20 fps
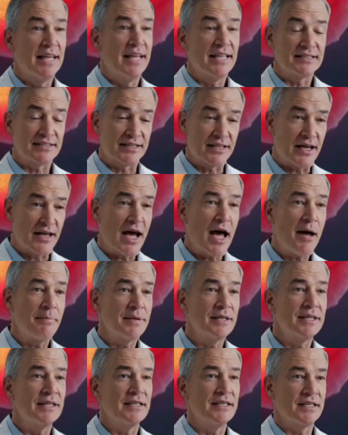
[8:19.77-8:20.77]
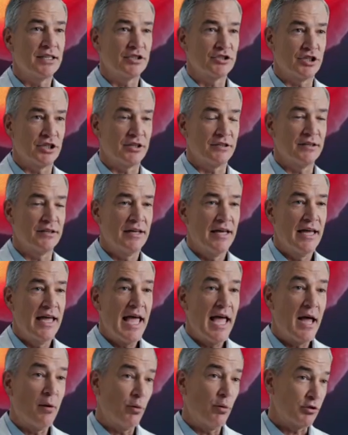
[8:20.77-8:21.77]
Because once you understand your
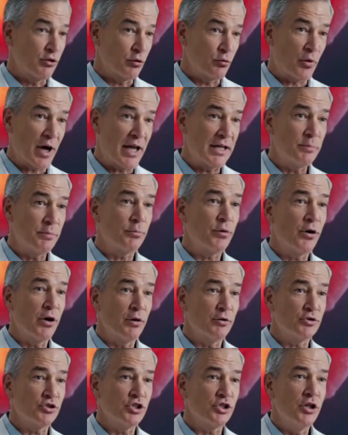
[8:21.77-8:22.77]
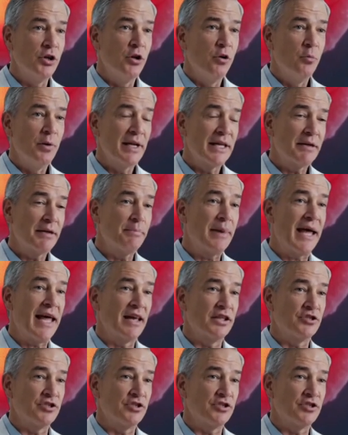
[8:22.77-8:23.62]
biology, you stop fighting it